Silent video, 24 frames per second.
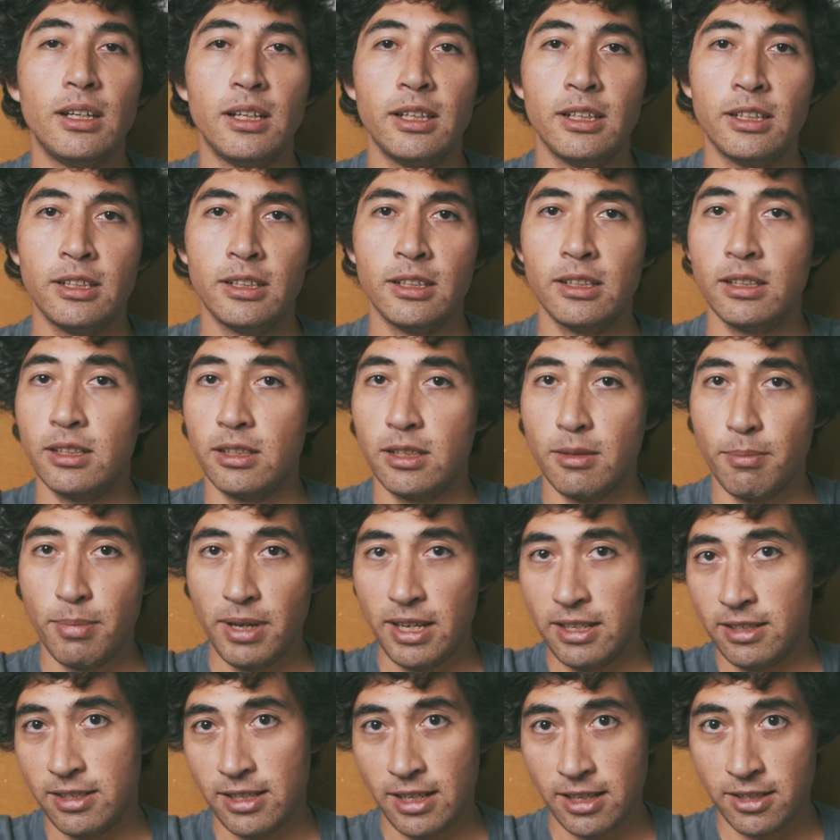and the
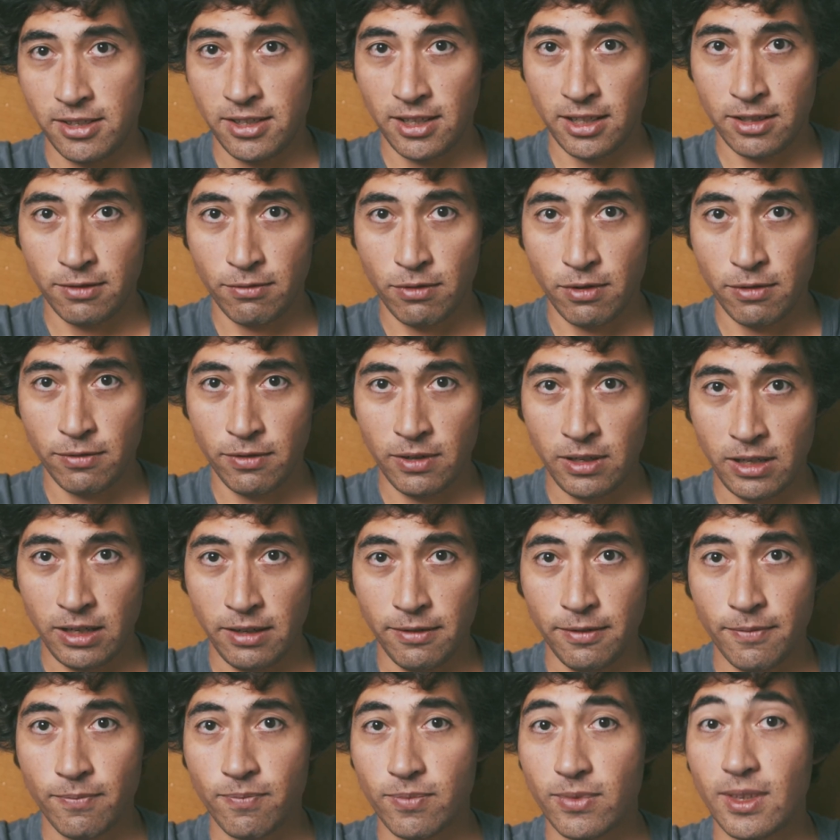Pentax
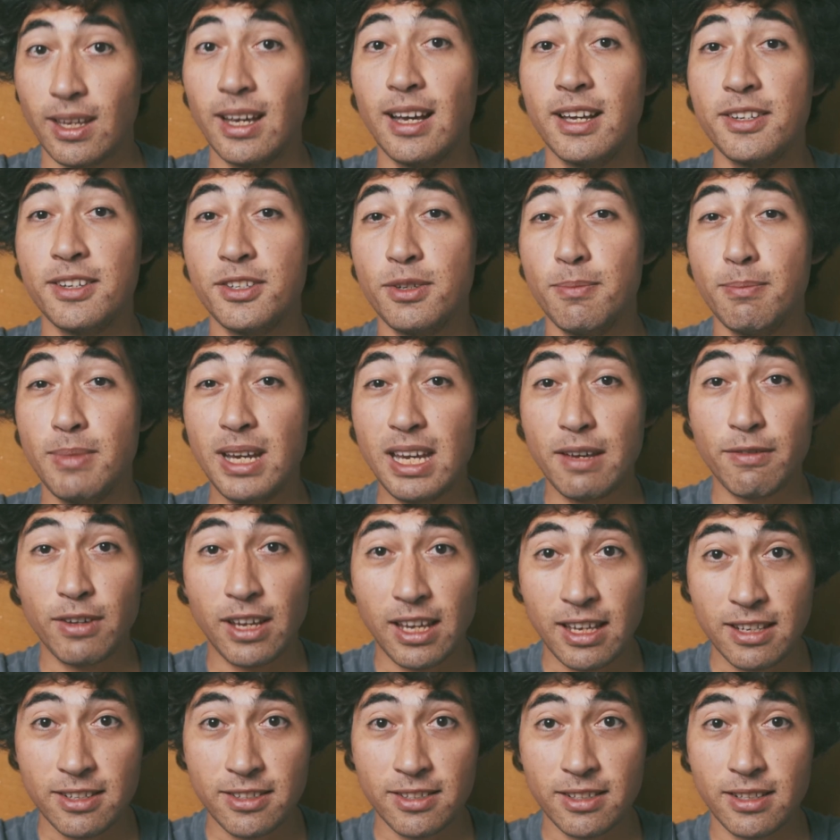645. As you may have
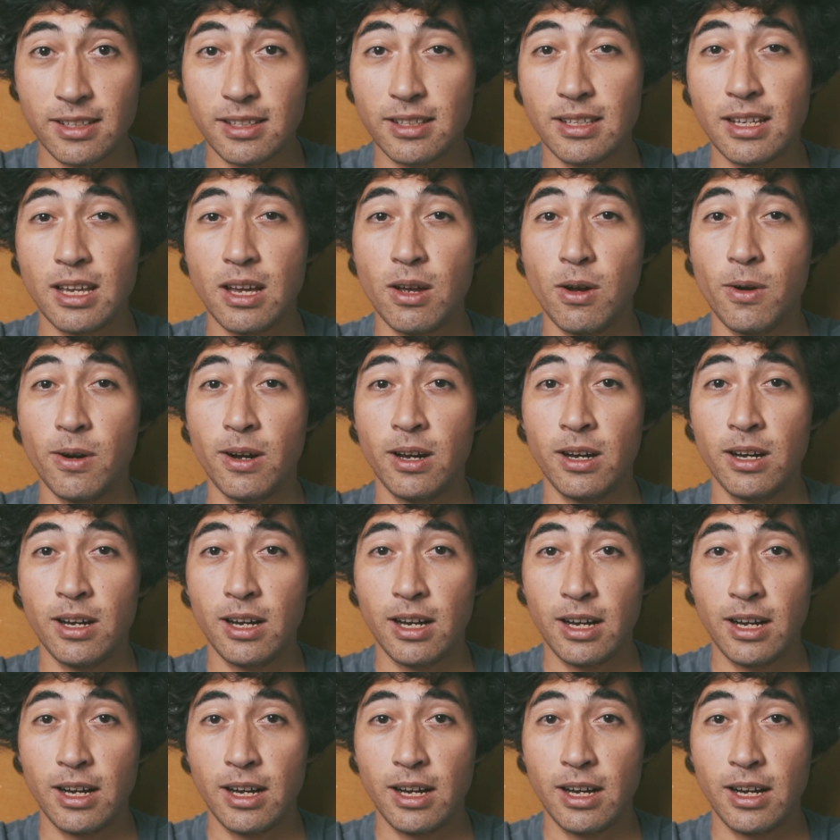guessed, they are